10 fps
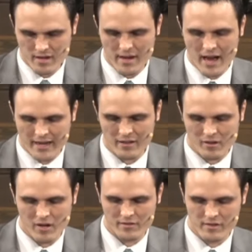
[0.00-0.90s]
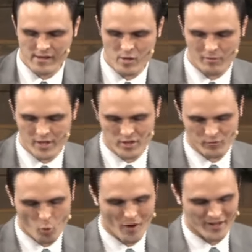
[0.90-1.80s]
and not get lost in the accumulation
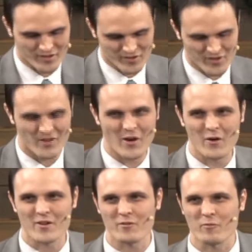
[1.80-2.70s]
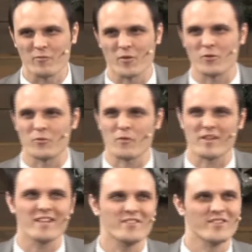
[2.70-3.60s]
of toys? You know how it is for those who have
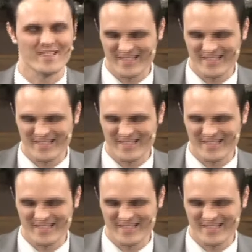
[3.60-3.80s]
kids.